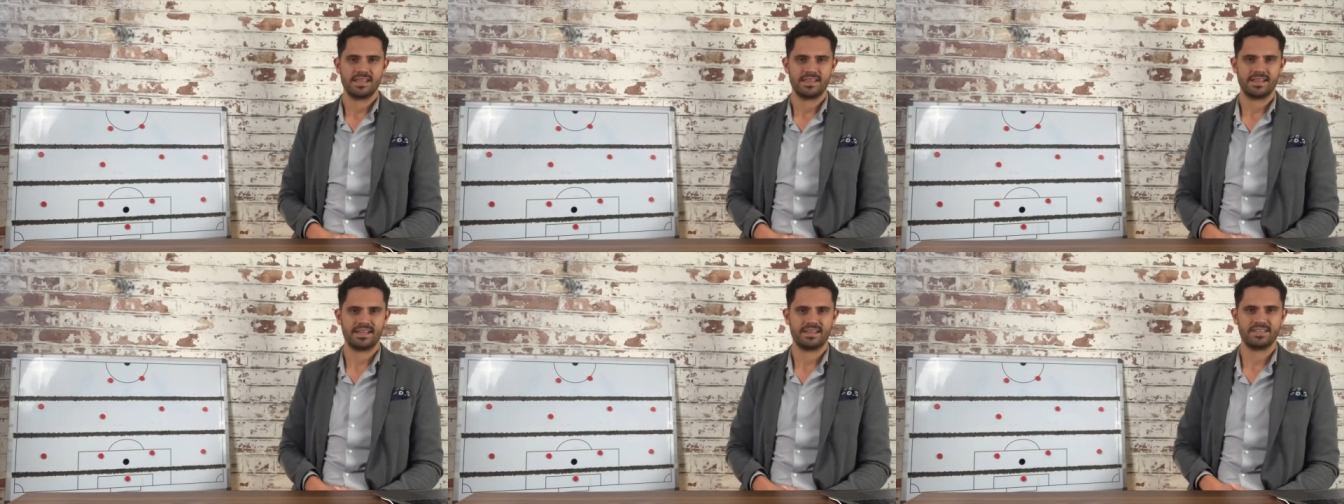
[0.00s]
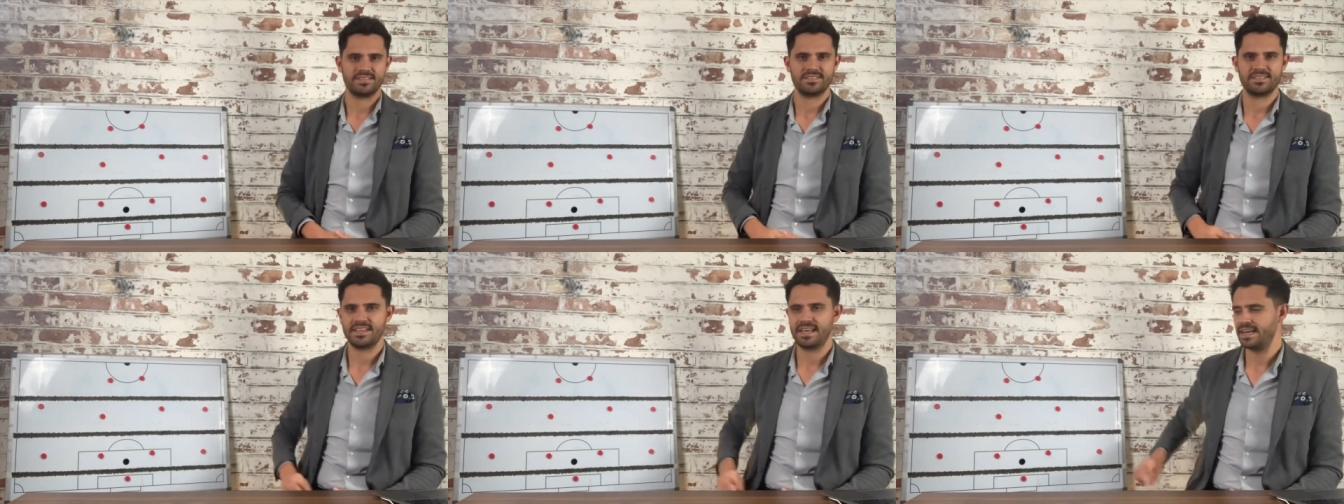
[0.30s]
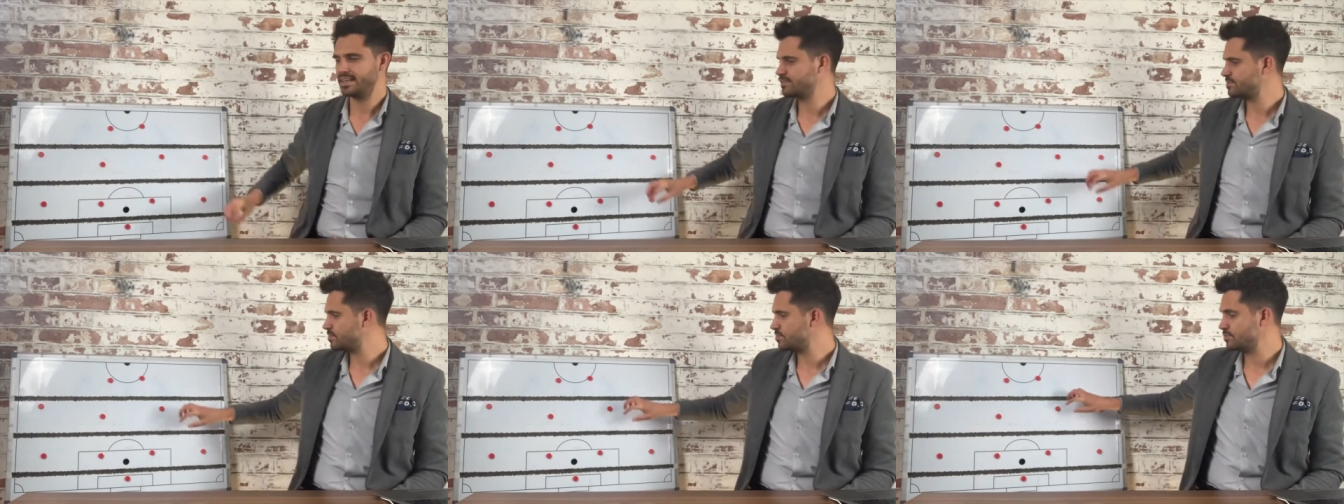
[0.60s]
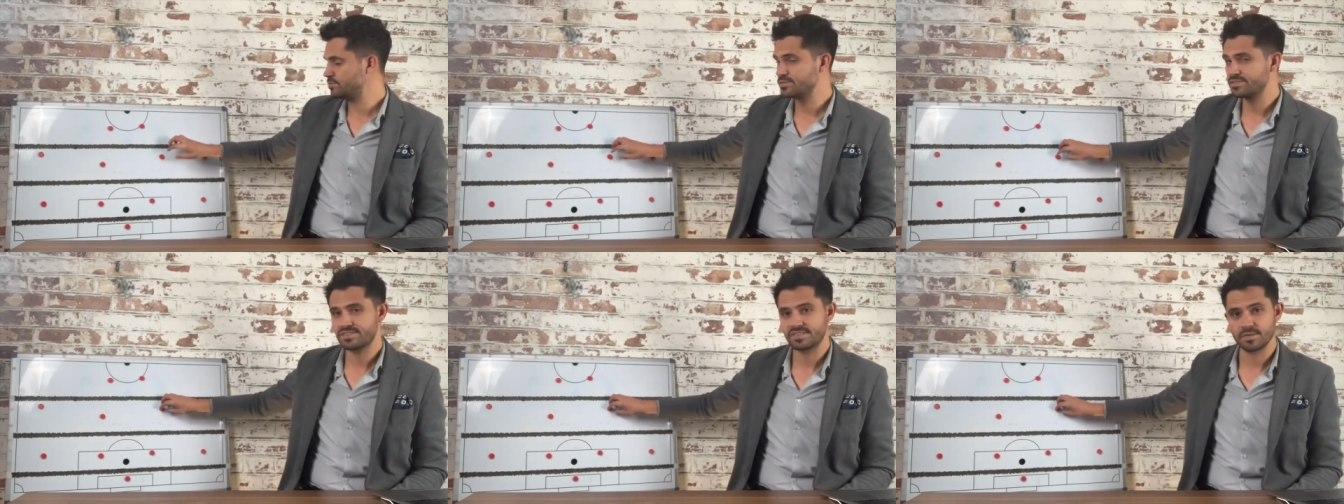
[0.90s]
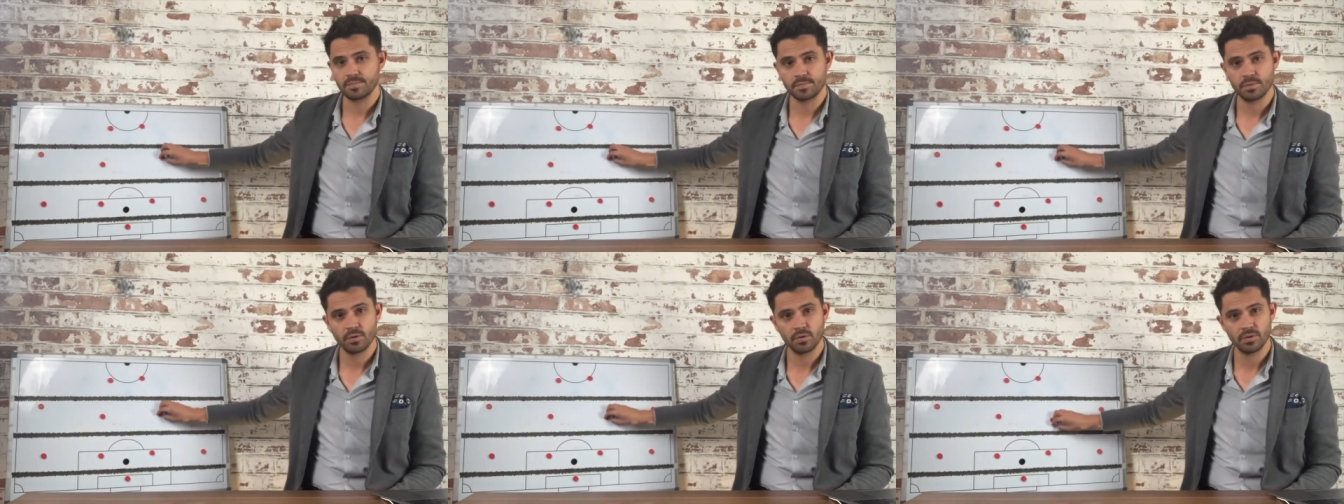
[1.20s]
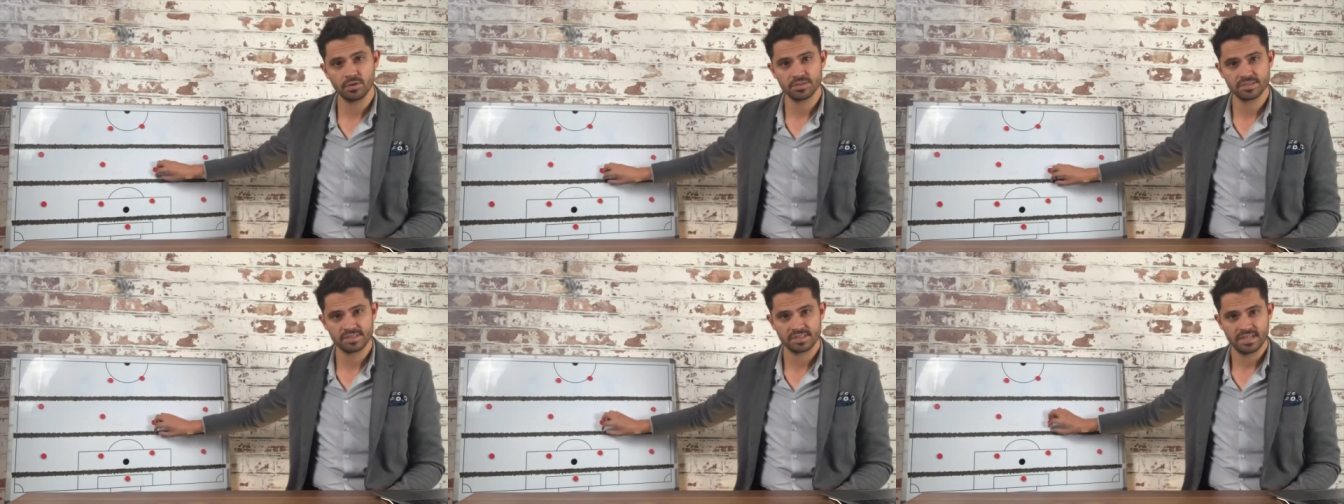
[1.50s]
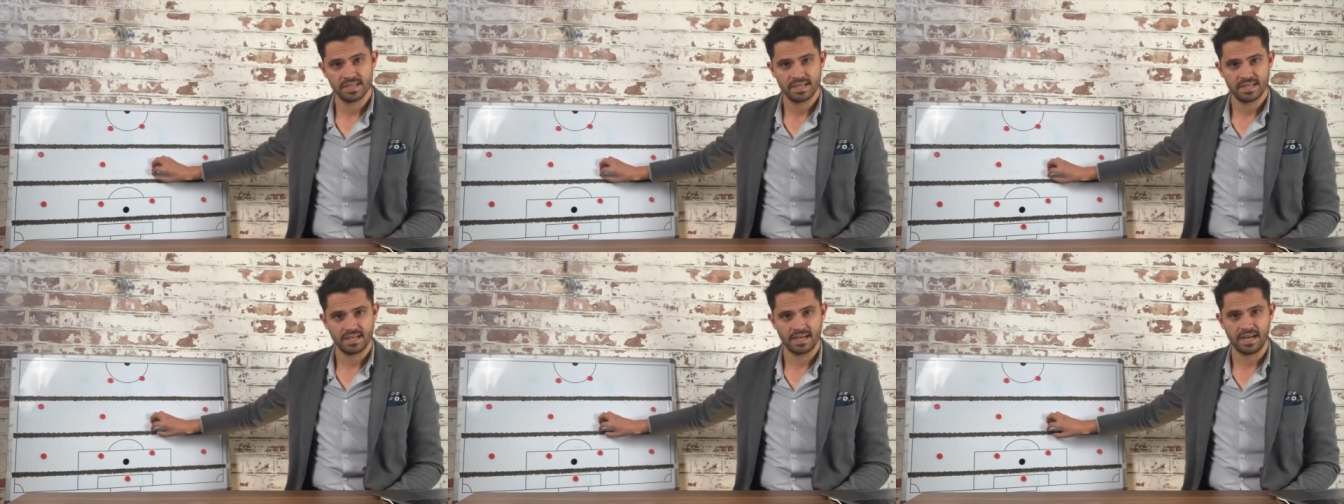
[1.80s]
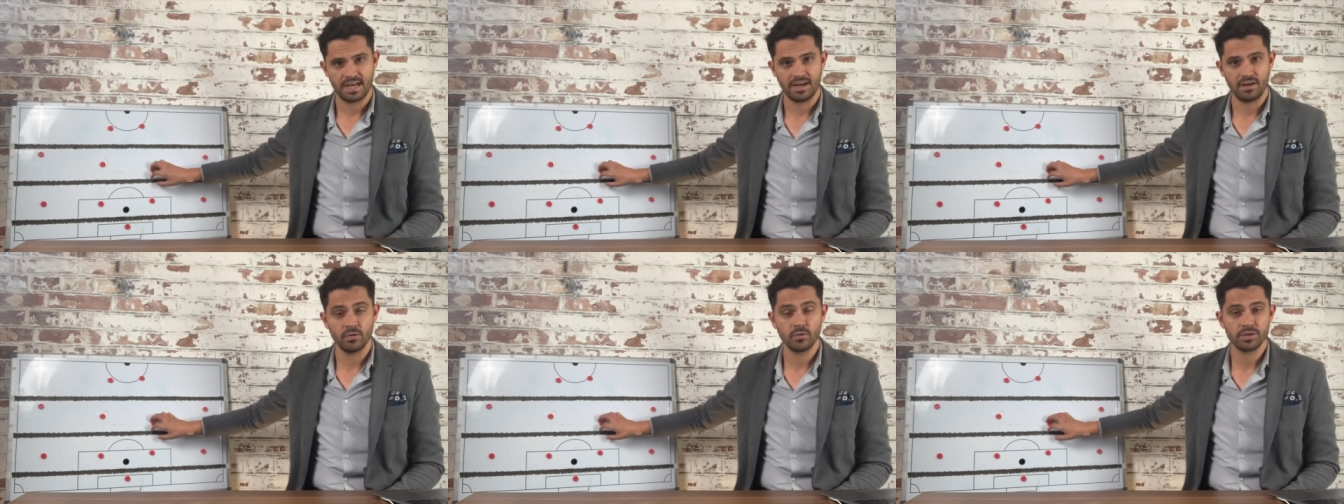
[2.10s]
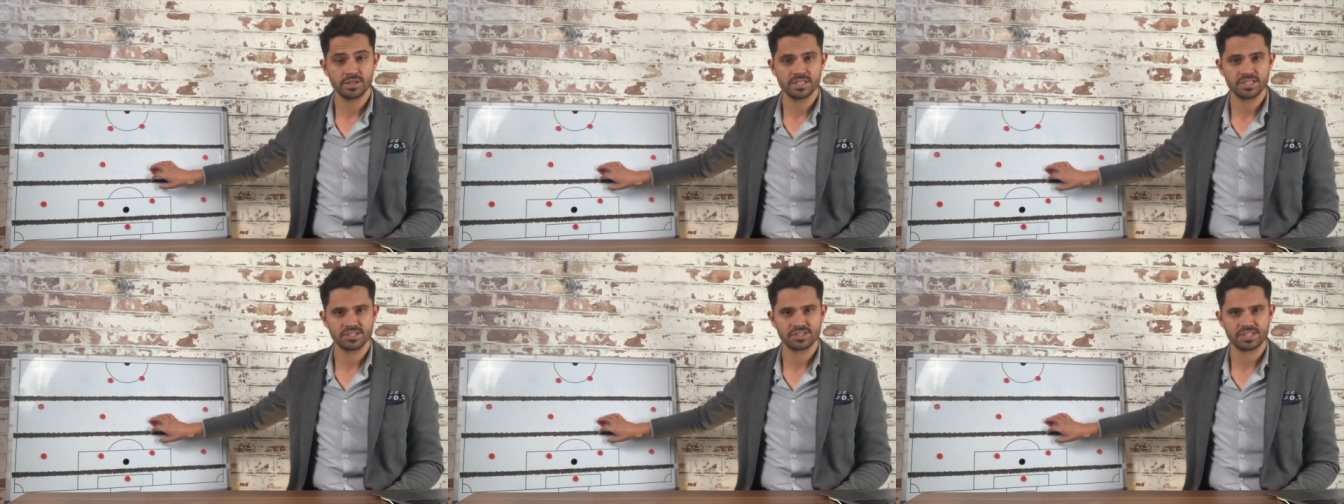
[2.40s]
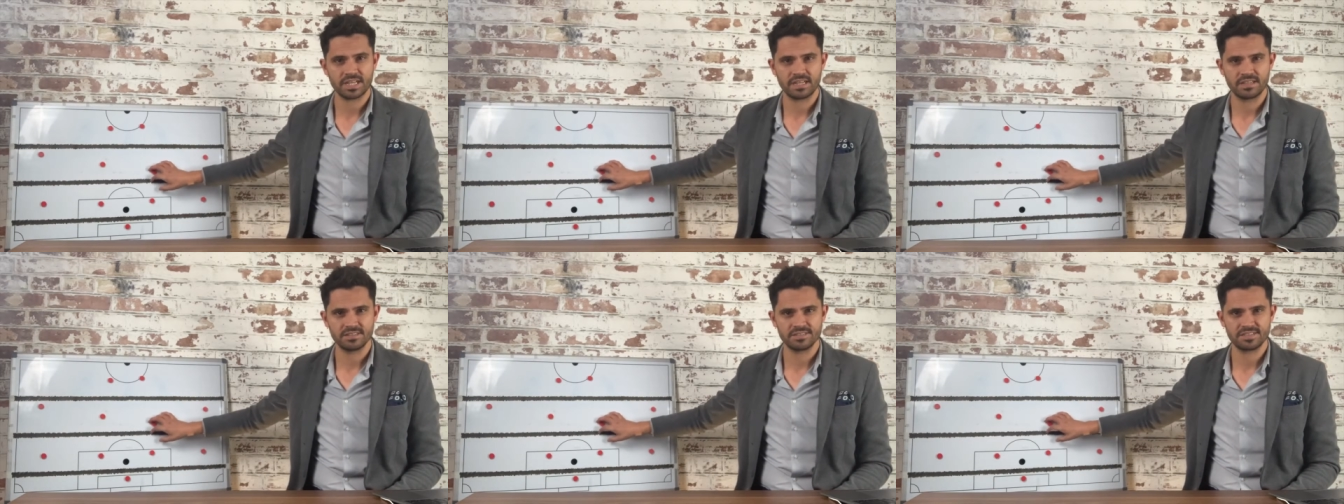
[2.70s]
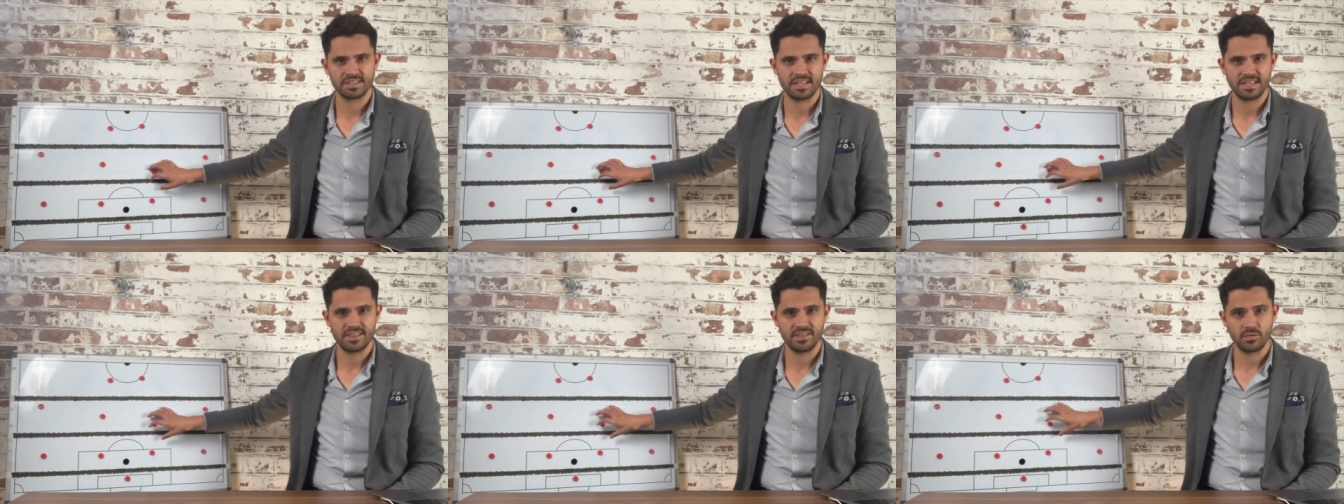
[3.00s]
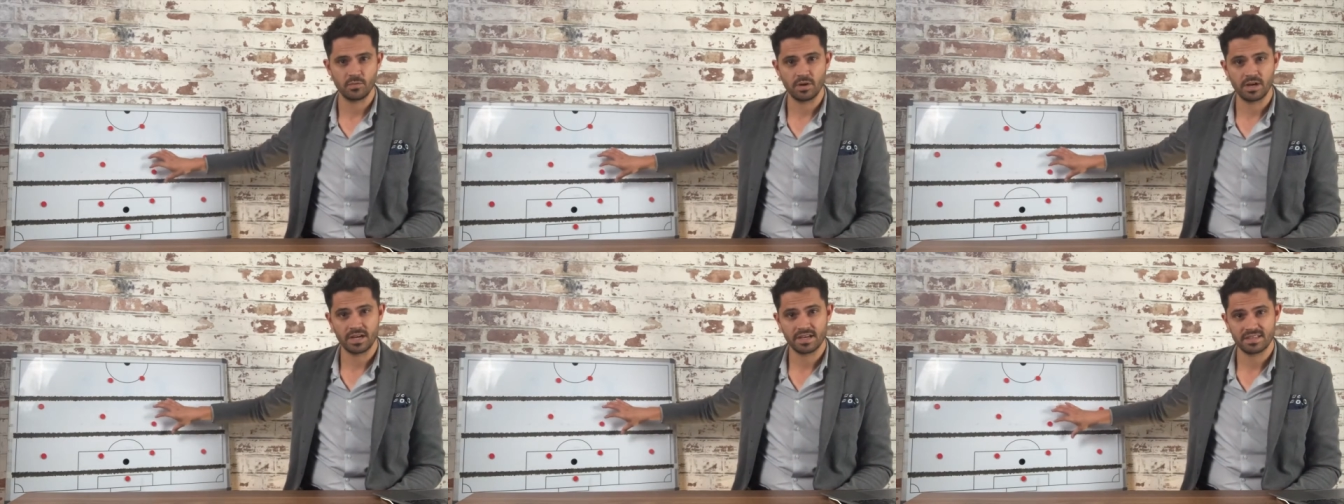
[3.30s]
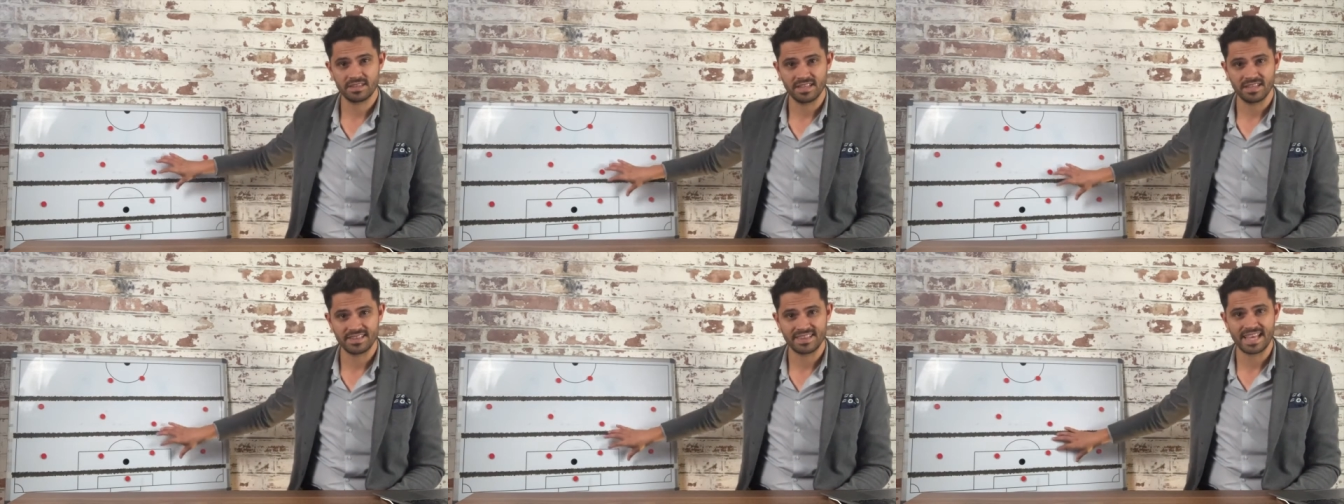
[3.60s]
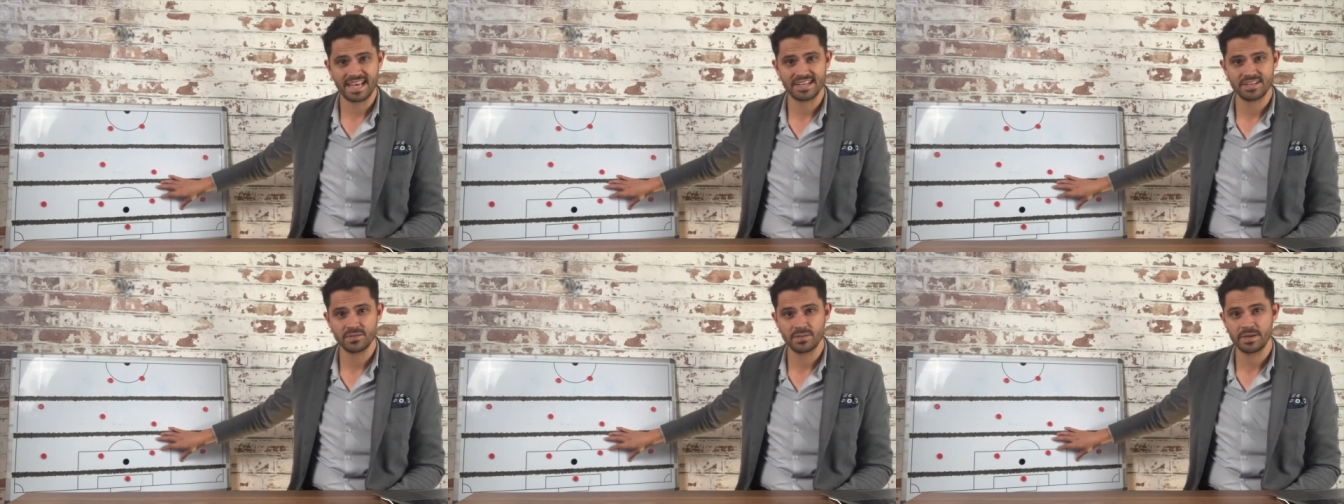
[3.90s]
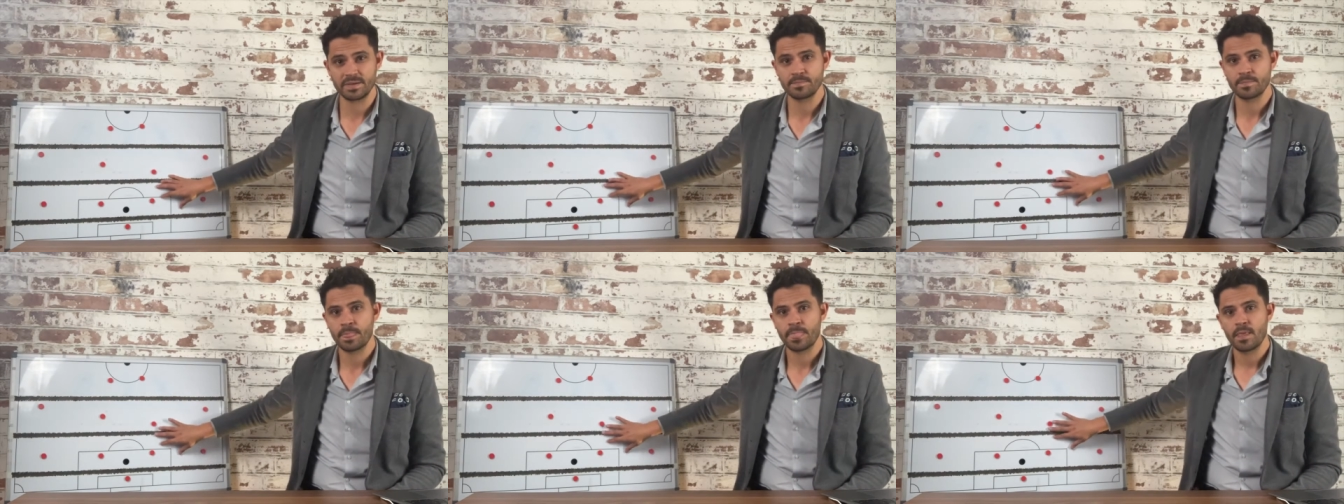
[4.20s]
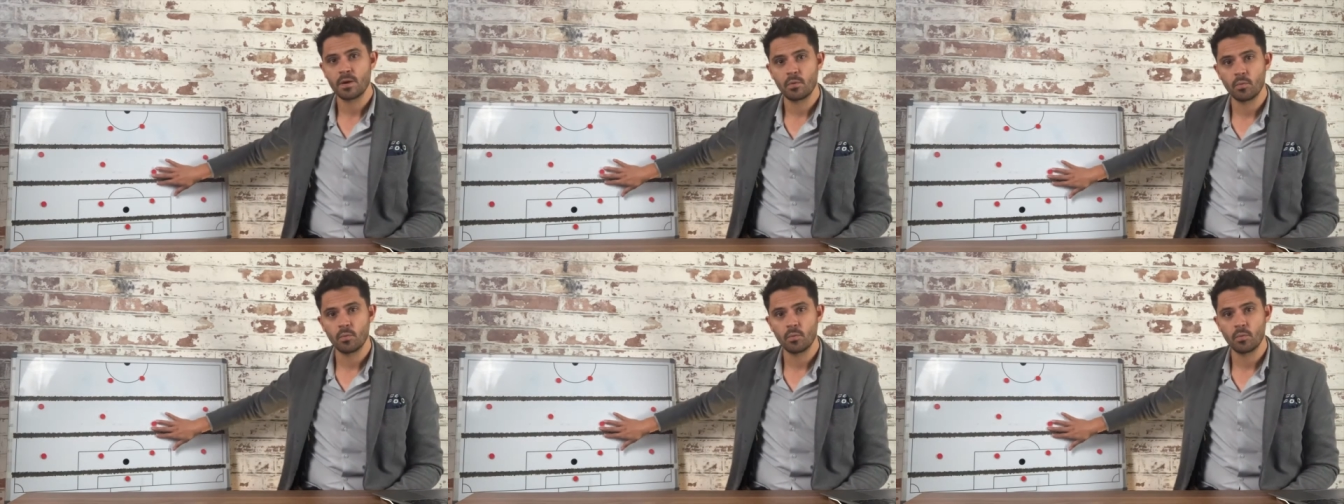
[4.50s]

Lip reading: that is there to support our audience channels in the work that they're doing,